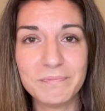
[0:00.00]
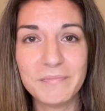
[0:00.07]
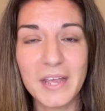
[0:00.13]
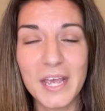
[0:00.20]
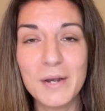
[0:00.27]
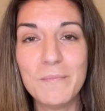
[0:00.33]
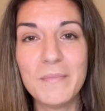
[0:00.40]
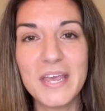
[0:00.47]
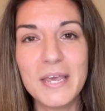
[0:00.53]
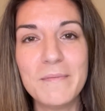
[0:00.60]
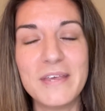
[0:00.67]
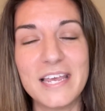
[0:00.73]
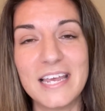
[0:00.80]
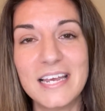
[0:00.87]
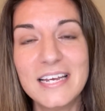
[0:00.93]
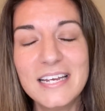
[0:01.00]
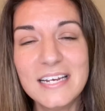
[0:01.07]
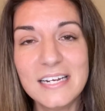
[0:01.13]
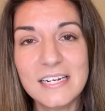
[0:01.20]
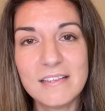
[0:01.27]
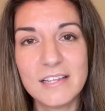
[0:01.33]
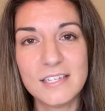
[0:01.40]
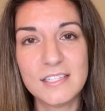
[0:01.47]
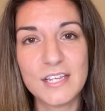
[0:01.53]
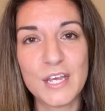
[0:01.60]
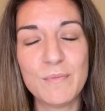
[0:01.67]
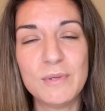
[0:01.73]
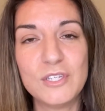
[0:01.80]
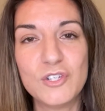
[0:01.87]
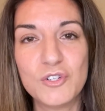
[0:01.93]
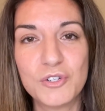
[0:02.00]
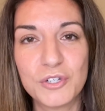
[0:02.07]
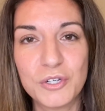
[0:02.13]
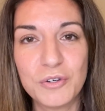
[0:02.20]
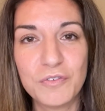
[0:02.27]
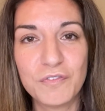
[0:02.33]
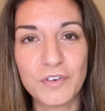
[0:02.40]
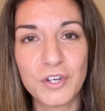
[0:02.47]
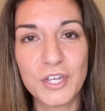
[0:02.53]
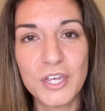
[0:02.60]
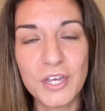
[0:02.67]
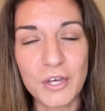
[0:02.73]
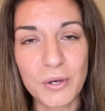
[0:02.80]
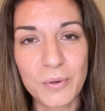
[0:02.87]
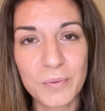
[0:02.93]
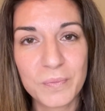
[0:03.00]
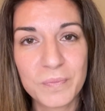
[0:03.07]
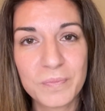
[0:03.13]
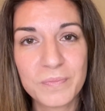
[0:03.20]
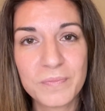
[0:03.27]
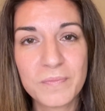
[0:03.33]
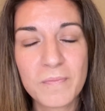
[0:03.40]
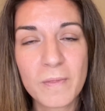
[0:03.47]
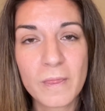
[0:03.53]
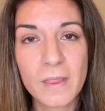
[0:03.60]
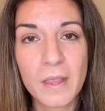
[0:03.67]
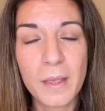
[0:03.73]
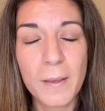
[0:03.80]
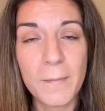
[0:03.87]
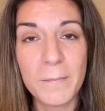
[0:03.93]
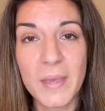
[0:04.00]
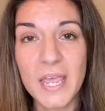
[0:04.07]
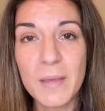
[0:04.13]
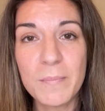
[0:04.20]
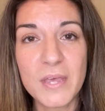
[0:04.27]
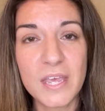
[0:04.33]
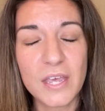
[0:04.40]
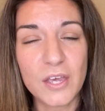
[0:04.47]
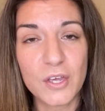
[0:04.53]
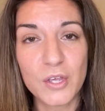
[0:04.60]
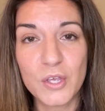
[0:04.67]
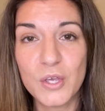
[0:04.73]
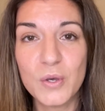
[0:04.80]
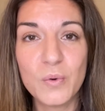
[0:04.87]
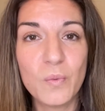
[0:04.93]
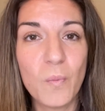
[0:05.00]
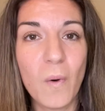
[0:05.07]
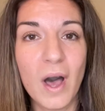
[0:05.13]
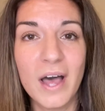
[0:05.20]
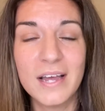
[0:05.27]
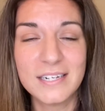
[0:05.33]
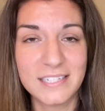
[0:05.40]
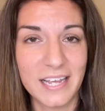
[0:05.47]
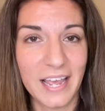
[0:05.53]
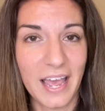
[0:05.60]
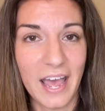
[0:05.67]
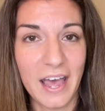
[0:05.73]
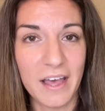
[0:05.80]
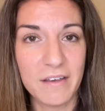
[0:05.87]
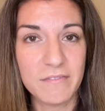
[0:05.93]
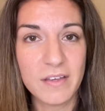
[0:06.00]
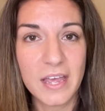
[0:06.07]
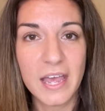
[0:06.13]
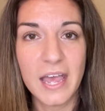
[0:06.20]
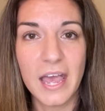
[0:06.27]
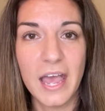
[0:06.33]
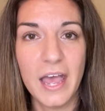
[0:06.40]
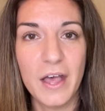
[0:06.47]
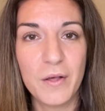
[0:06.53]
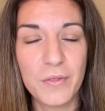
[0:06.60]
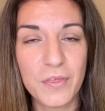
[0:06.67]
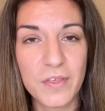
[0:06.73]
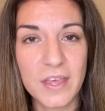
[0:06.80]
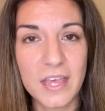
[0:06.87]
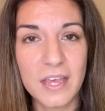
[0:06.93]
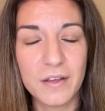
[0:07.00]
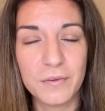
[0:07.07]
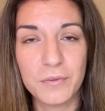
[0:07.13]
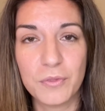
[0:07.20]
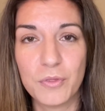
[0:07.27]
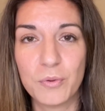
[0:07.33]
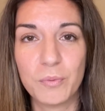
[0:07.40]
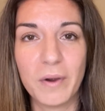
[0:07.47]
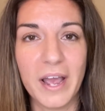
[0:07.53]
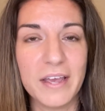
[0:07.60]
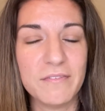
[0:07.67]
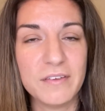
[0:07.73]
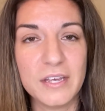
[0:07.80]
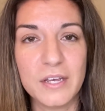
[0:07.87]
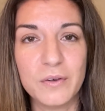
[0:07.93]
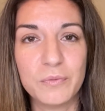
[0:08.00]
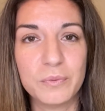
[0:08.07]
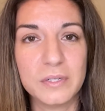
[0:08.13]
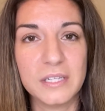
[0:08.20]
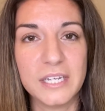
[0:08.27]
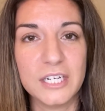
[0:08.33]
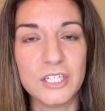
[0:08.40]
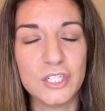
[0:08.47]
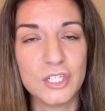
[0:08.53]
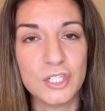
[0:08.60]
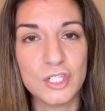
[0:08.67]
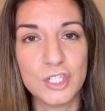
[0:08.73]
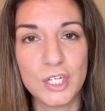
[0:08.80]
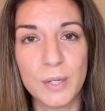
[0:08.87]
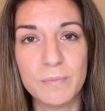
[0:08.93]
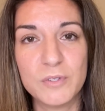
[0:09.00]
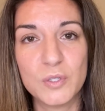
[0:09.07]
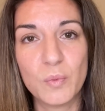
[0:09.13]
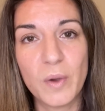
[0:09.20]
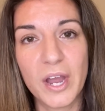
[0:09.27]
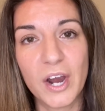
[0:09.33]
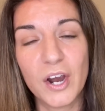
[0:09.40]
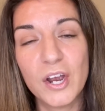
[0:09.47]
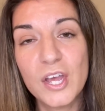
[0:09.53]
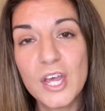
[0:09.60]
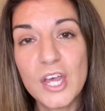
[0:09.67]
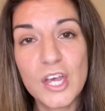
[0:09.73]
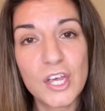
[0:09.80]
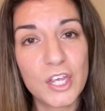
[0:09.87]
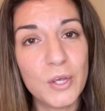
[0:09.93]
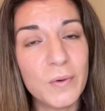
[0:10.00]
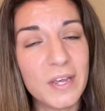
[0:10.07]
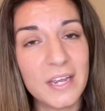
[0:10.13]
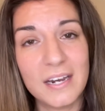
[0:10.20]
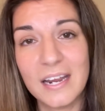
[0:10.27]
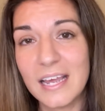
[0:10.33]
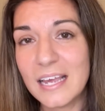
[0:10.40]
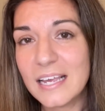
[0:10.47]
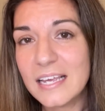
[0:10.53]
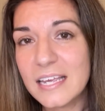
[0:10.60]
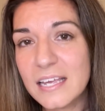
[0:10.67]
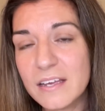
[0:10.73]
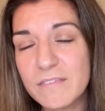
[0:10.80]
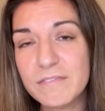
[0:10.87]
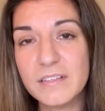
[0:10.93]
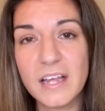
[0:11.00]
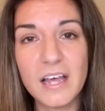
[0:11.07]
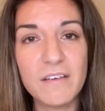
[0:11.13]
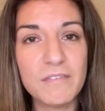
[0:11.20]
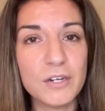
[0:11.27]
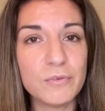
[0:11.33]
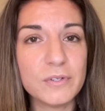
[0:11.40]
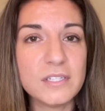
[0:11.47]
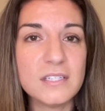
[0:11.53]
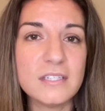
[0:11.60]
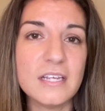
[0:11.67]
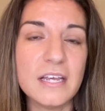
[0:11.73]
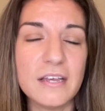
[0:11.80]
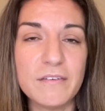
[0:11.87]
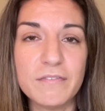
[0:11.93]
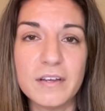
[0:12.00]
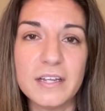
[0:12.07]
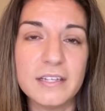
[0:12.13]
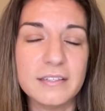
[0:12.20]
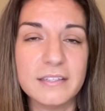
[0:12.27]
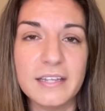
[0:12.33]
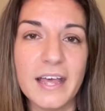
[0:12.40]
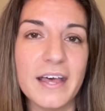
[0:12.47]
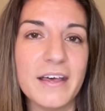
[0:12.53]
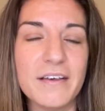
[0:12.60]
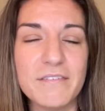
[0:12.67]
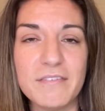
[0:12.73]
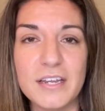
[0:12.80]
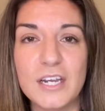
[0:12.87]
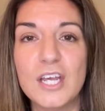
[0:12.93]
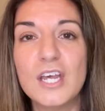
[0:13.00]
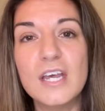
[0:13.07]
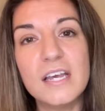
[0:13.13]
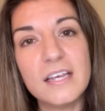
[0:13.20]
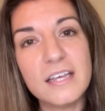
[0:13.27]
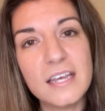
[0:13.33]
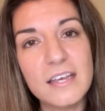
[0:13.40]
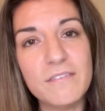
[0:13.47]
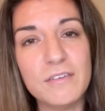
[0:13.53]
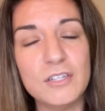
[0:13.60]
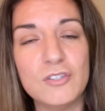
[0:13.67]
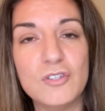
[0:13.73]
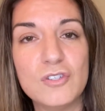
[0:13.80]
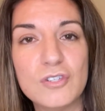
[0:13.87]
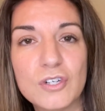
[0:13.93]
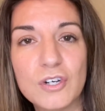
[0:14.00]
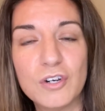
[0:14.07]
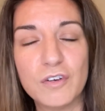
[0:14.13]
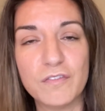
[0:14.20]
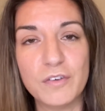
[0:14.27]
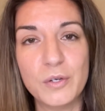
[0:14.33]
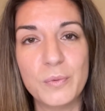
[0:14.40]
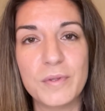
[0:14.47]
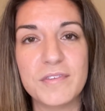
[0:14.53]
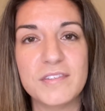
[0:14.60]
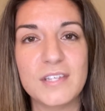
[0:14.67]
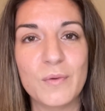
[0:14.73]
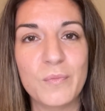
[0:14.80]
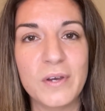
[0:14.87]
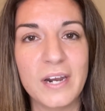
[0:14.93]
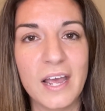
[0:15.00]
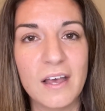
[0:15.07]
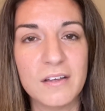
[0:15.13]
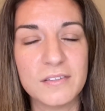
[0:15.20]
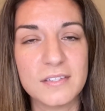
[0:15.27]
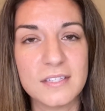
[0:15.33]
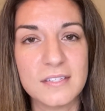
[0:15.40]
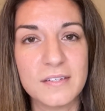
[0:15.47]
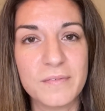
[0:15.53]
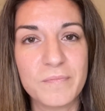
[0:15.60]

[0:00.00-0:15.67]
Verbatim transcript: And maybe the same is true for you. Maybe you want to have healthy, thriving relationships where you can give love and receive love and give and serve with someone else.